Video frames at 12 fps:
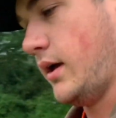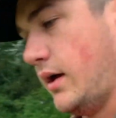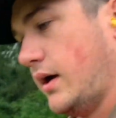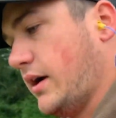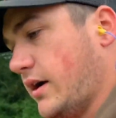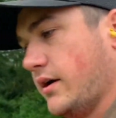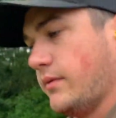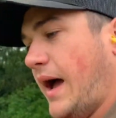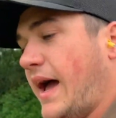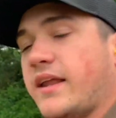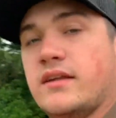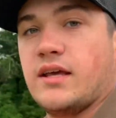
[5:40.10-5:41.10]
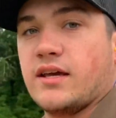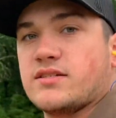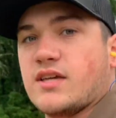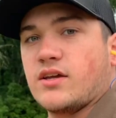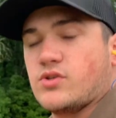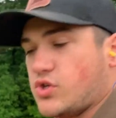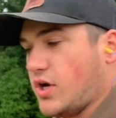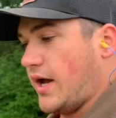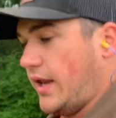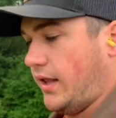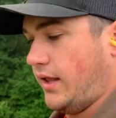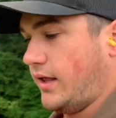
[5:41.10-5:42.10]
I had to take a second
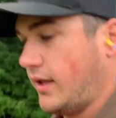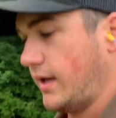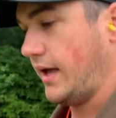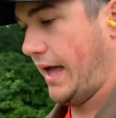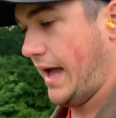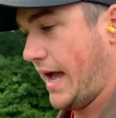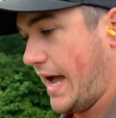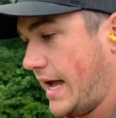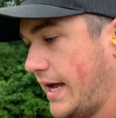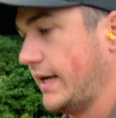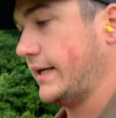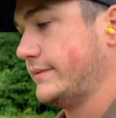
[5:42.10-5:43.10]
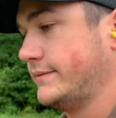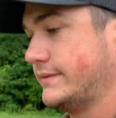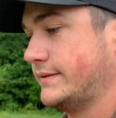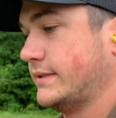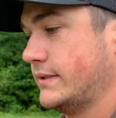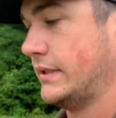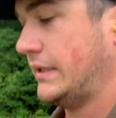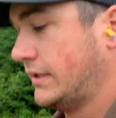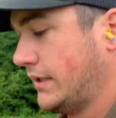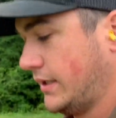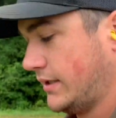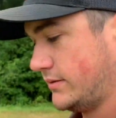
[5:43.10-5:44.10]
shot. I
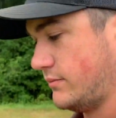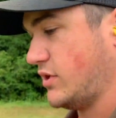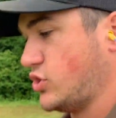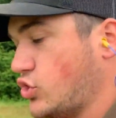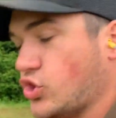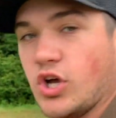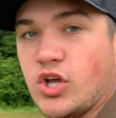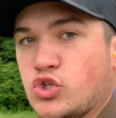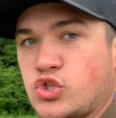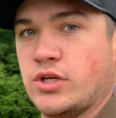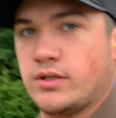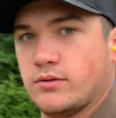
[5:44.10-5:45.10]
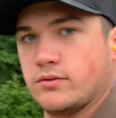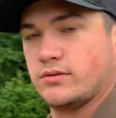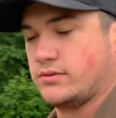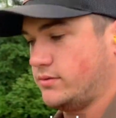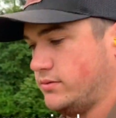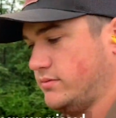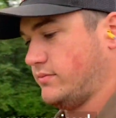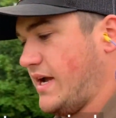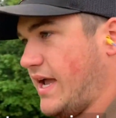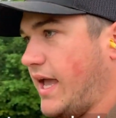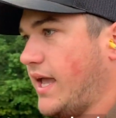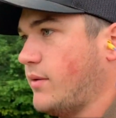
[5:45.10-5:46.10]
misjudged
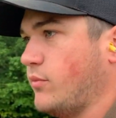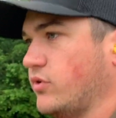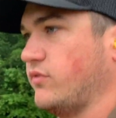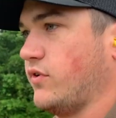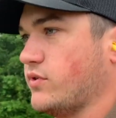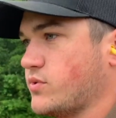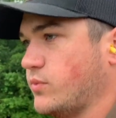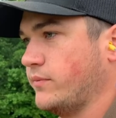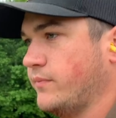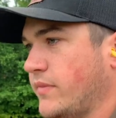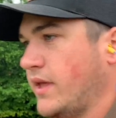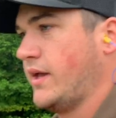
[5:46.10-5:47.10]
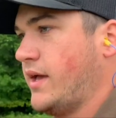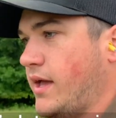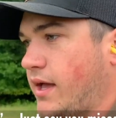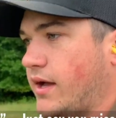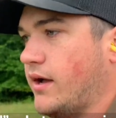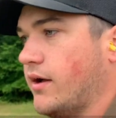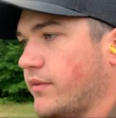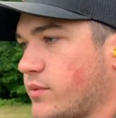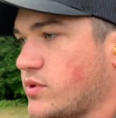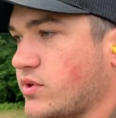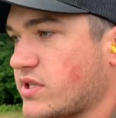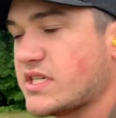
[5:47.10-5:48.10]
my aim on the first one. There
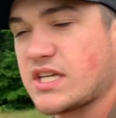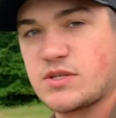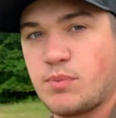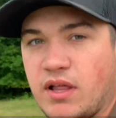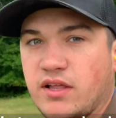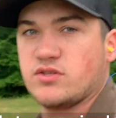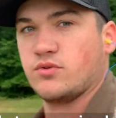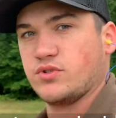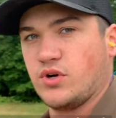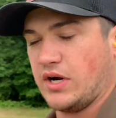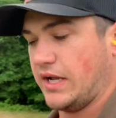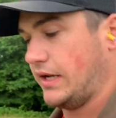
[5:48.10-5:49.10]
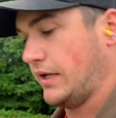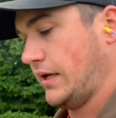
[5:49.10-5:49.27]
was only 6 pellets on the target,